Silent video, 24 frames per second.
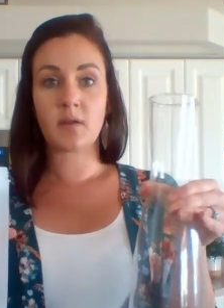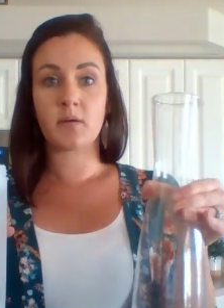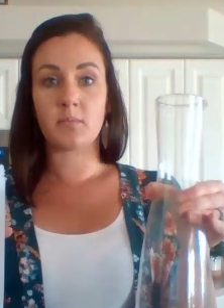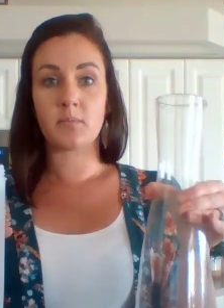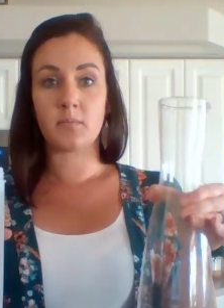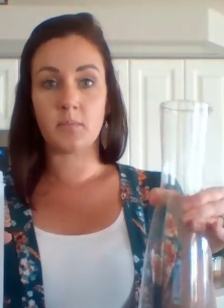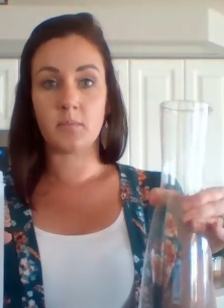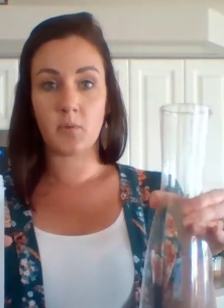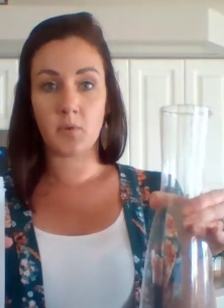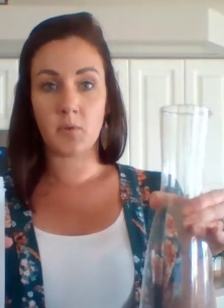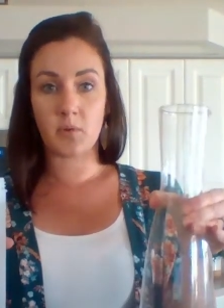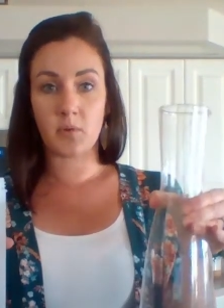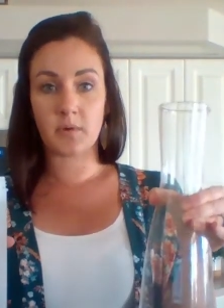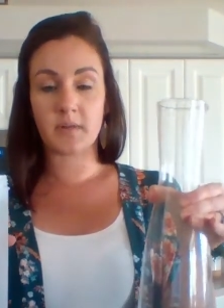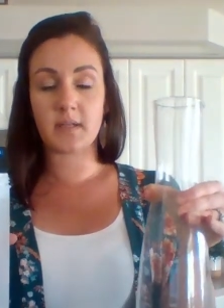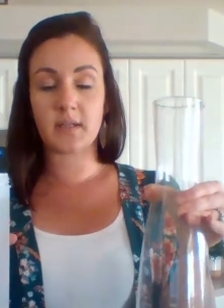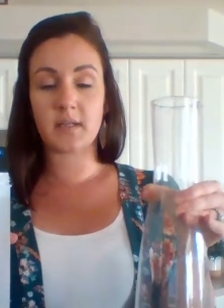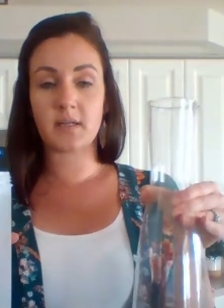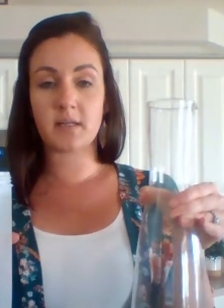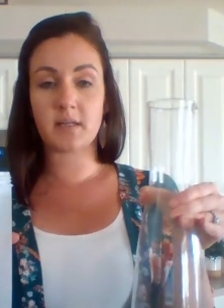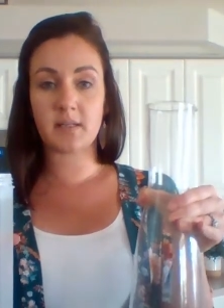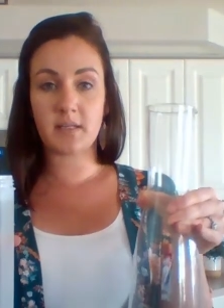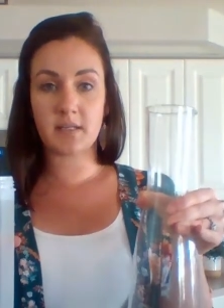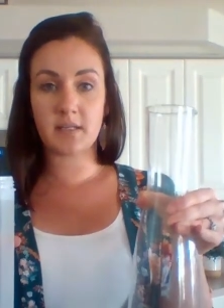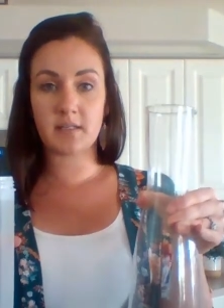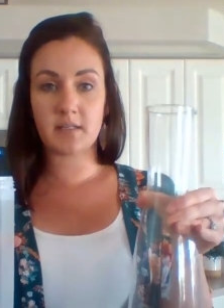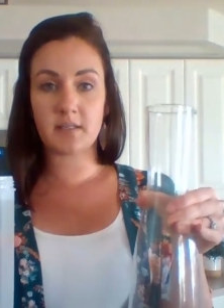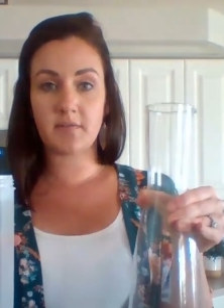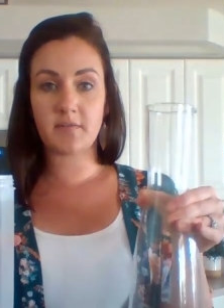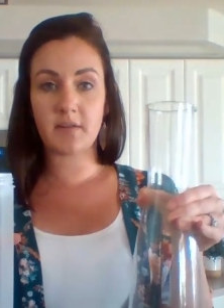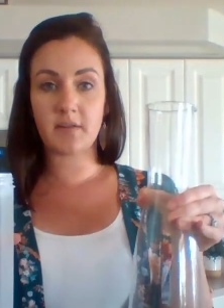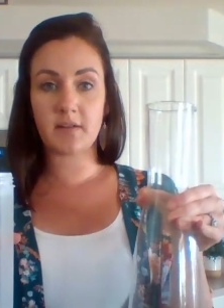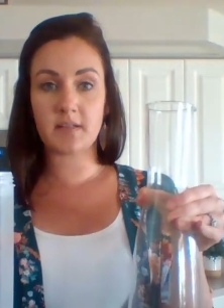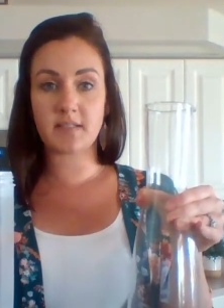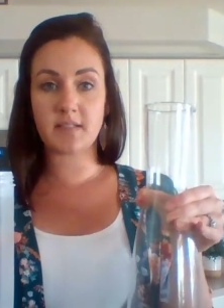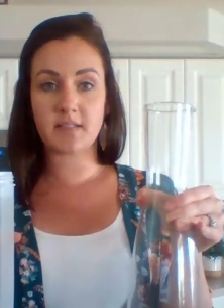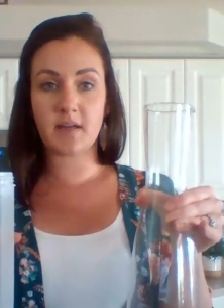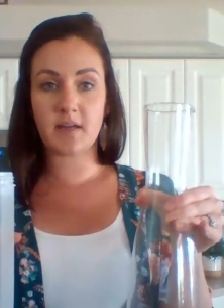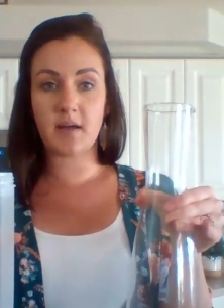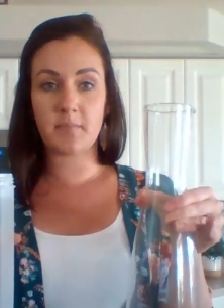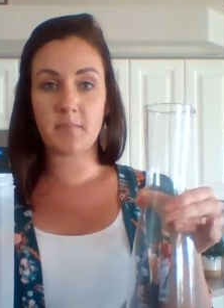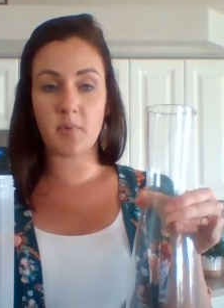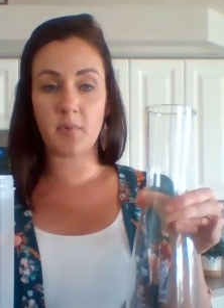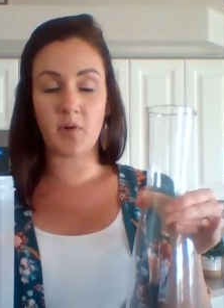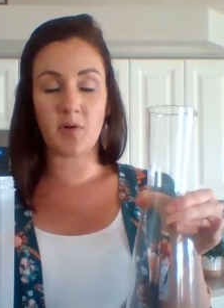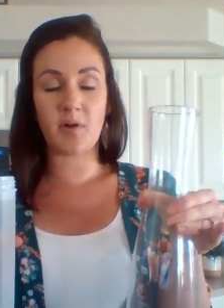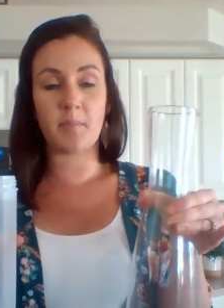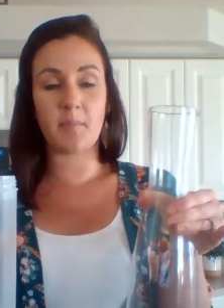more than 1 liter to fill this up,
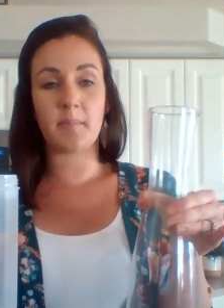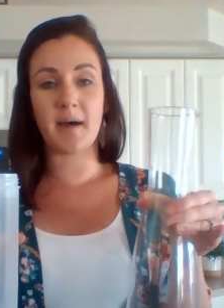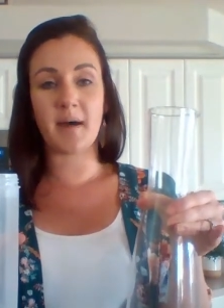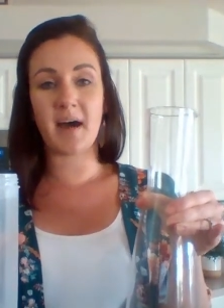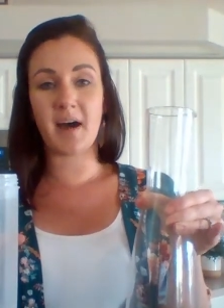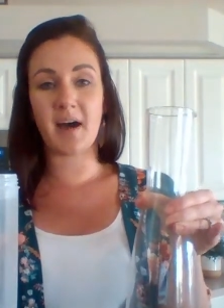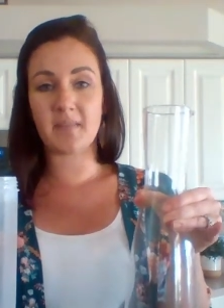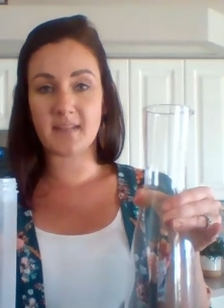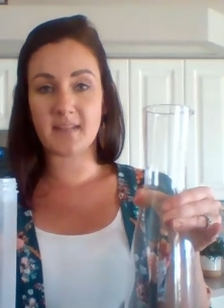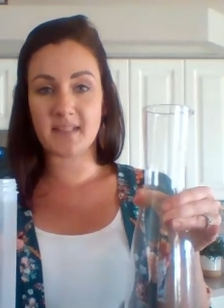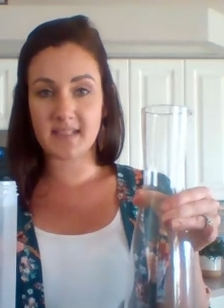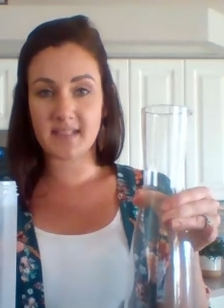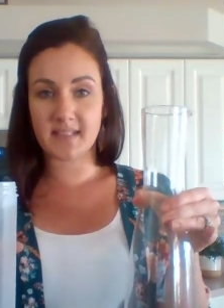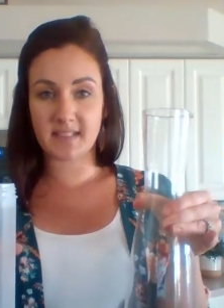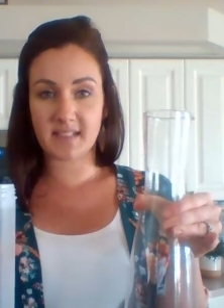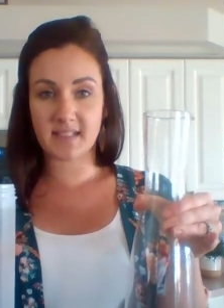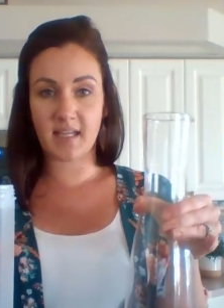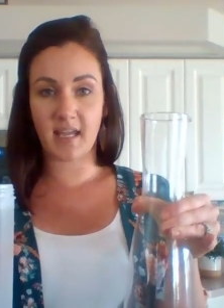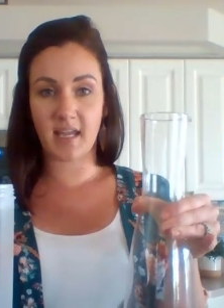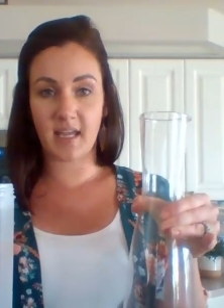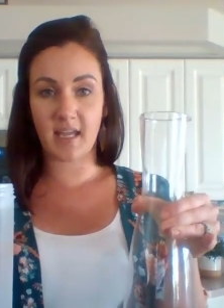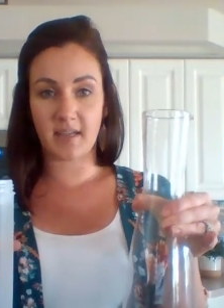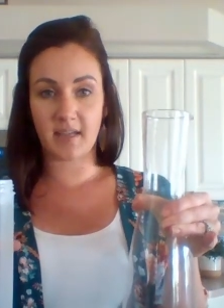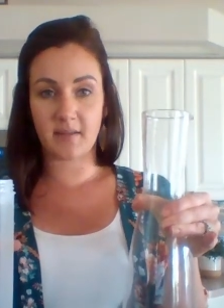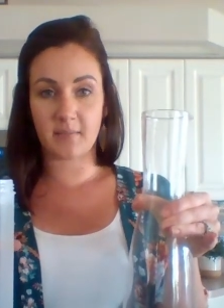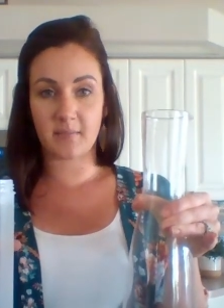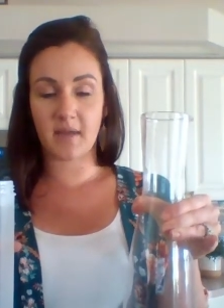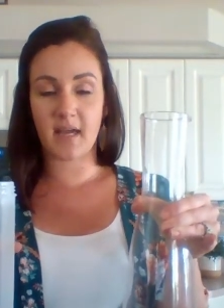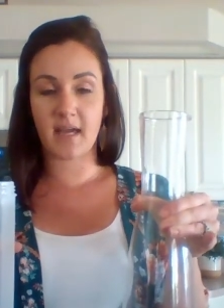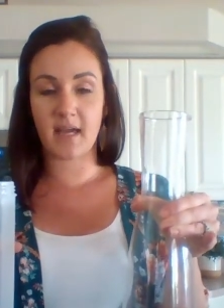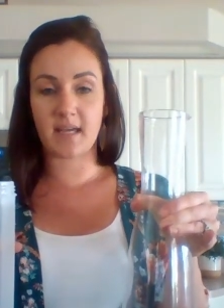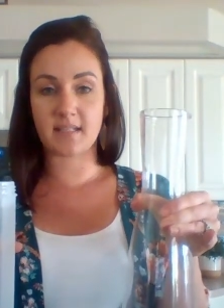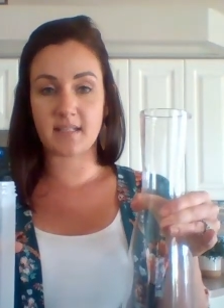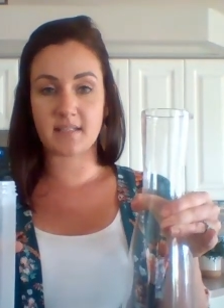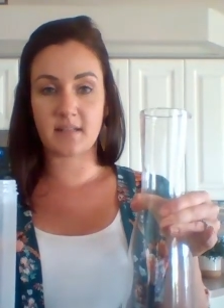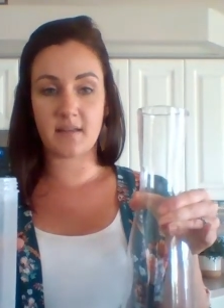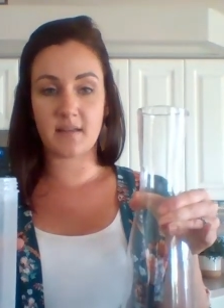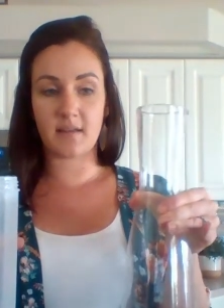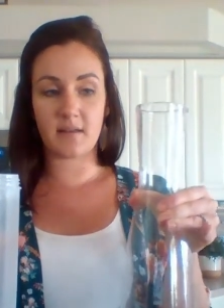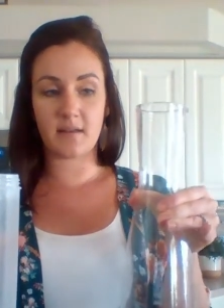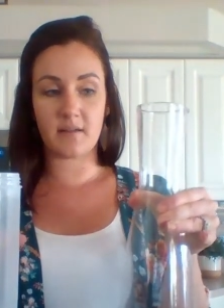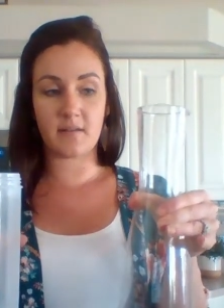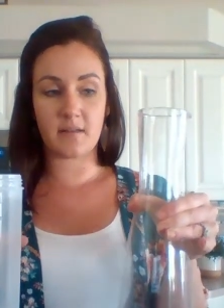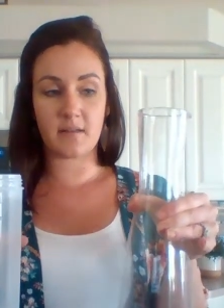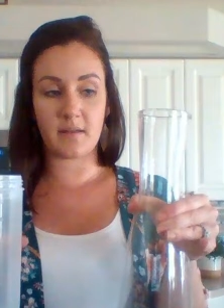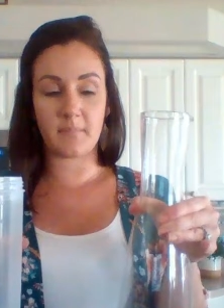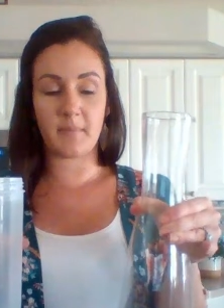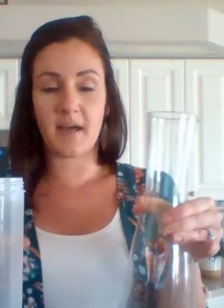or about the same as
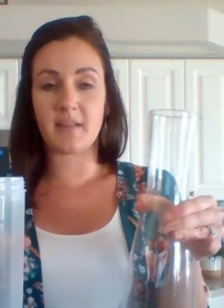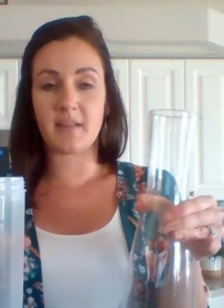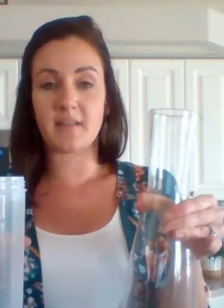Do